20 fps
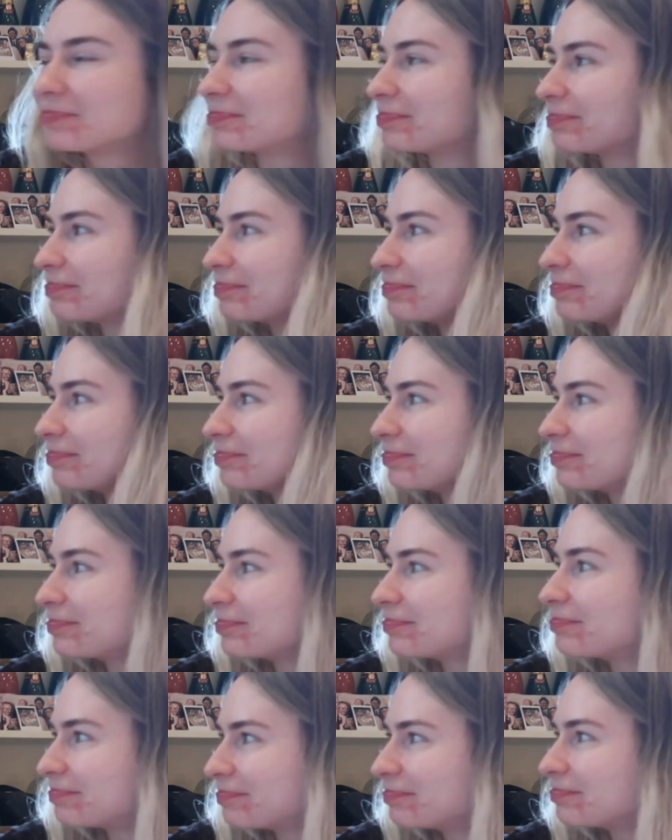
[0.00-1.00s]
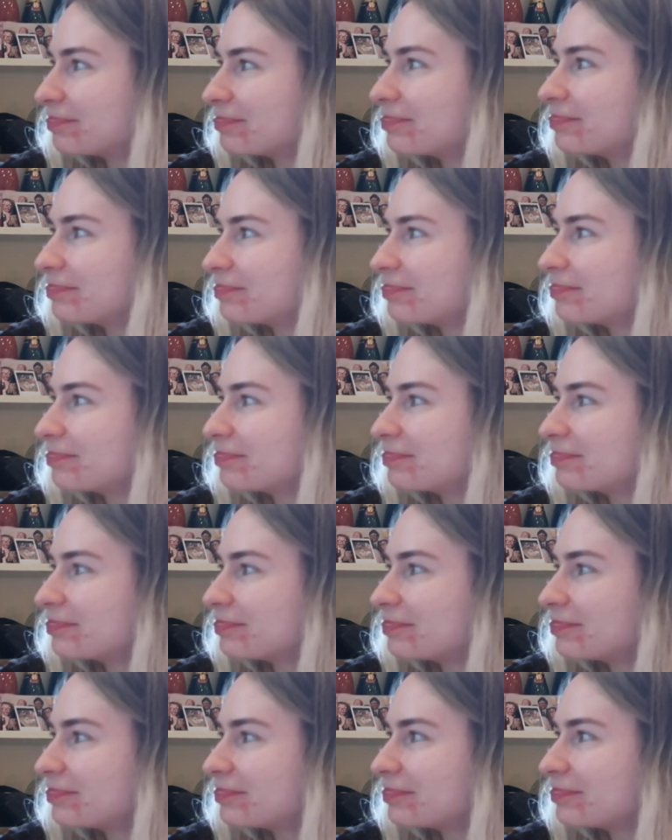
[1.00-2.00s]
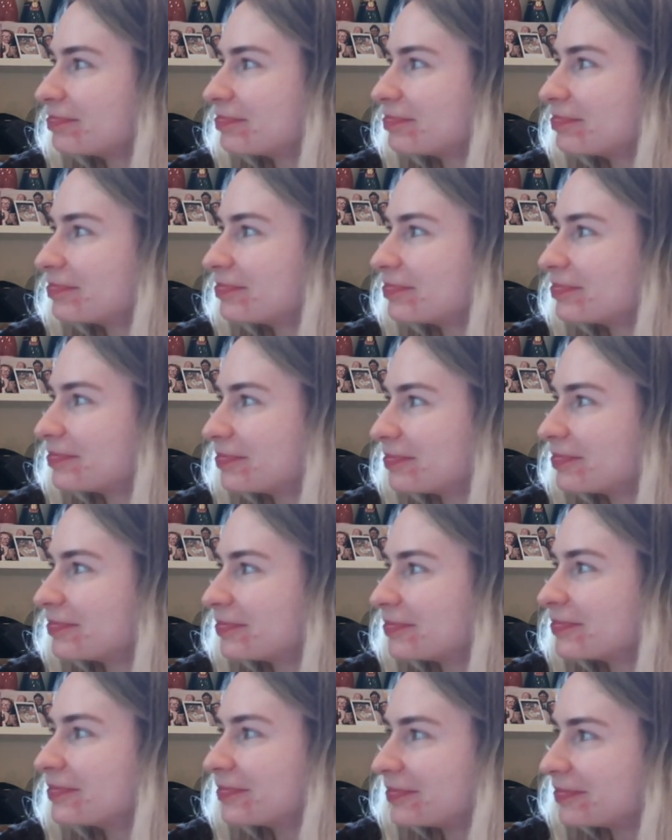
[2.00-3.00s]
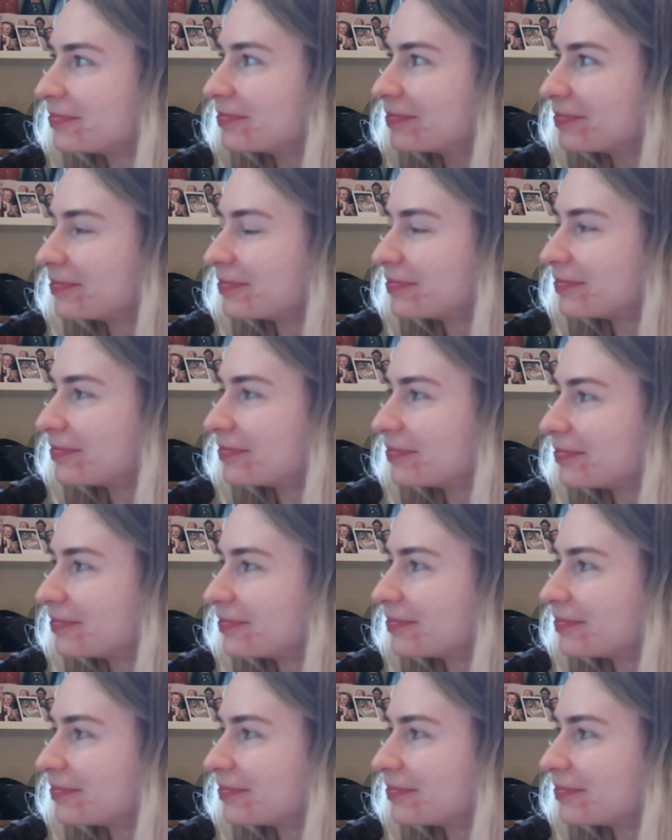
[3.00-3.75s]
[no speech]